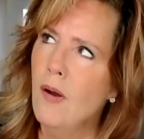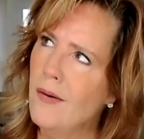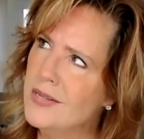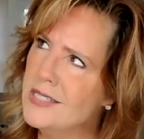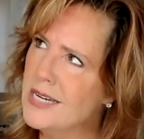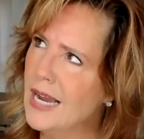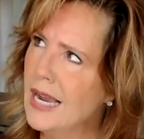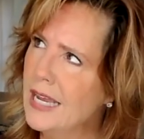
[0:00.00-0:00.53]

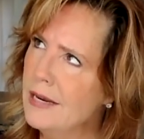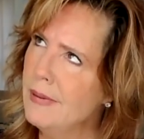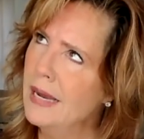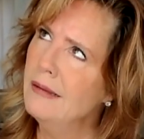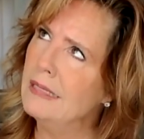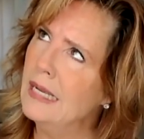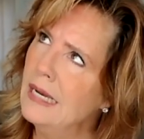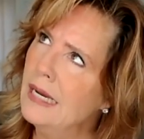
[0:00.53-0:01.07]
always talking
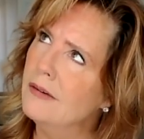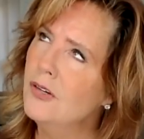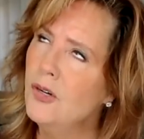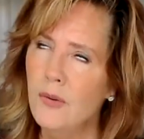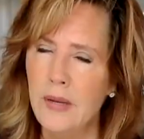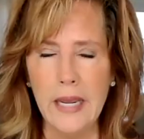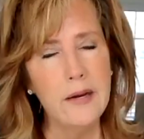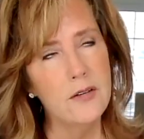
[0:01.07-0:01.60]
about love?
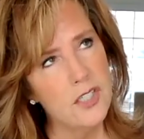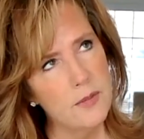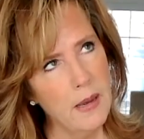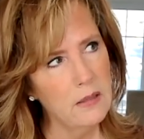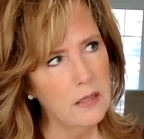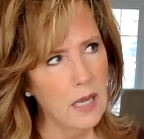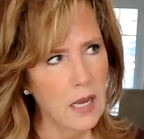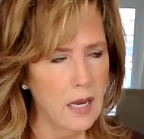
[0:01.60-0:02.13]
Who cares
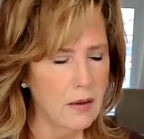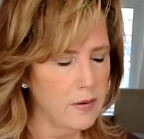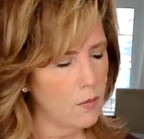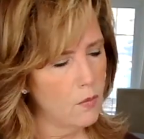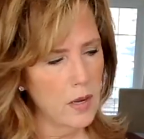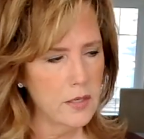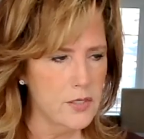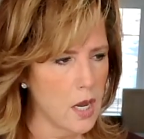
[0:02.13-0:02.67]
about love? I
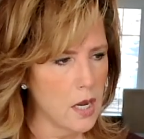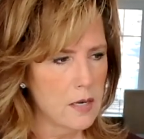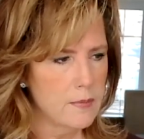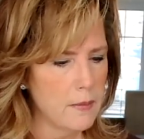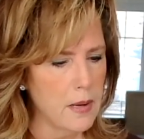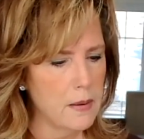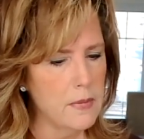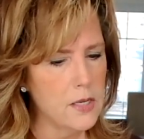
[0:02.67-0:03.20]
want to talk
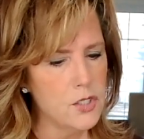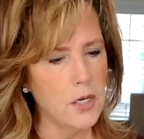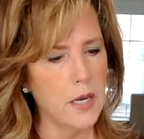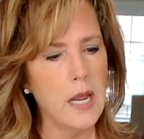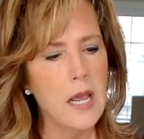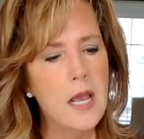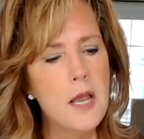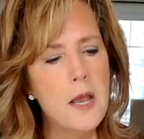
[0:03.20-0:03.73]
about my
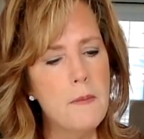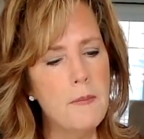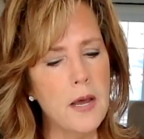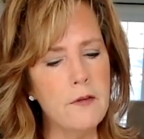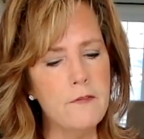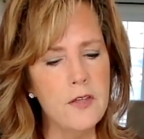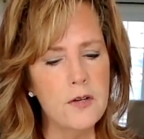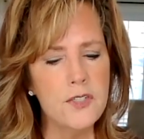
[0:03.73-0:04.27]
mission. But
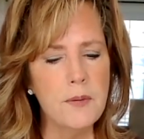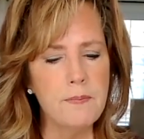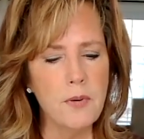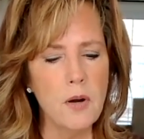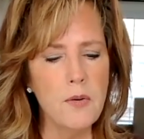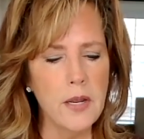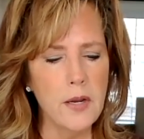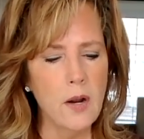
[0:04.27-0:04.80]
if there's a
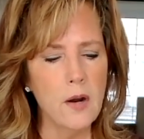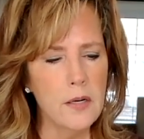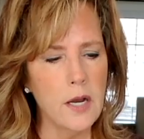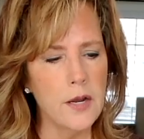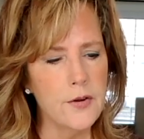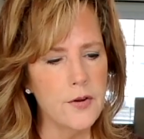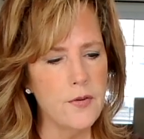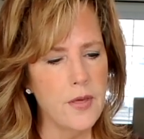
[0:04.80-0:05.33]
broken heart
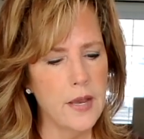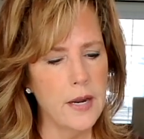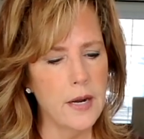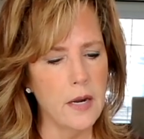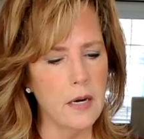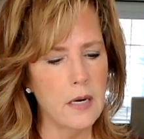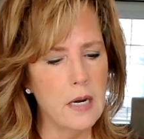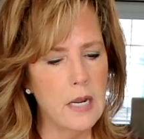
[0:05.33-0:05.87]
under
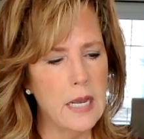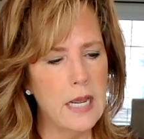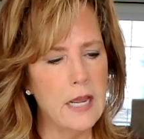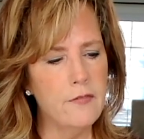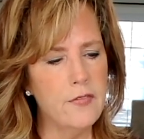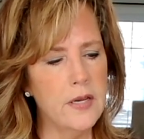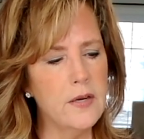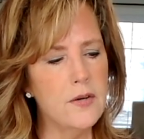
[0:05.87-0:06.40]
there,
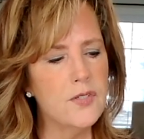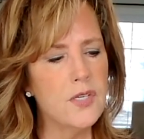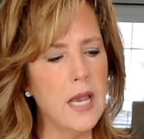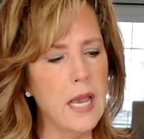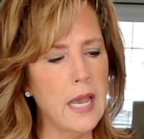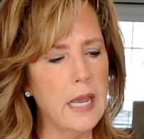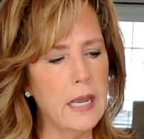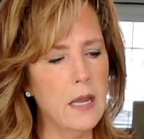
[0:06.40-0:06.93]
if there's
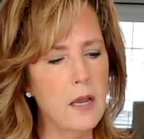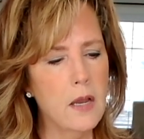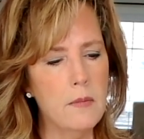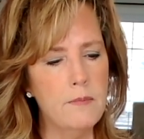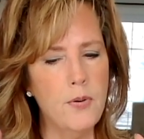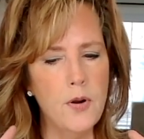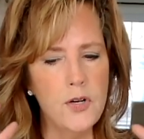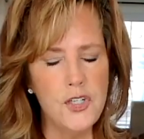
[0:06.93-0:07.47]
a
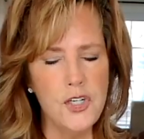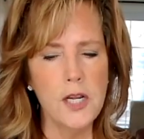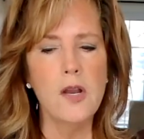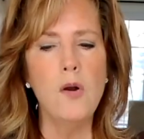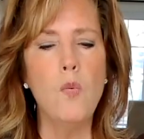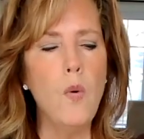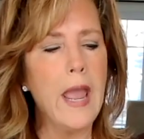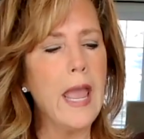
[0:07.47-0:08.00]
pushing
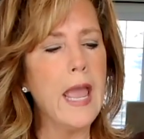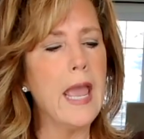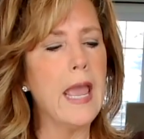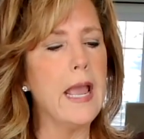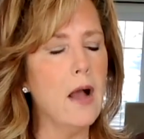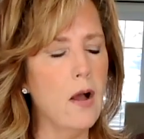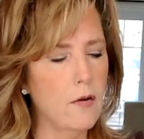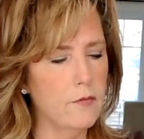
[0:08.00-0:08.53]

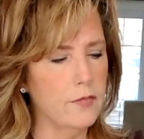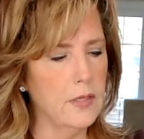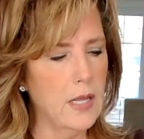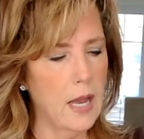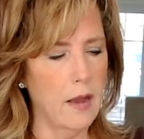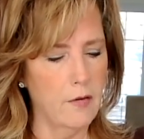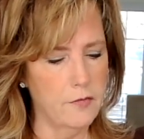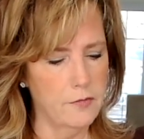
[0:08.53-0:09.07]
away of
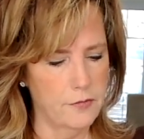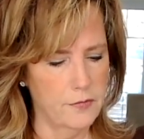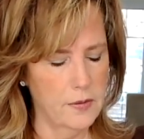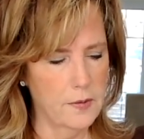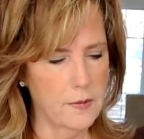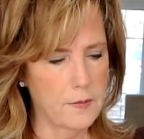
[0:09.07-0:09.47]
love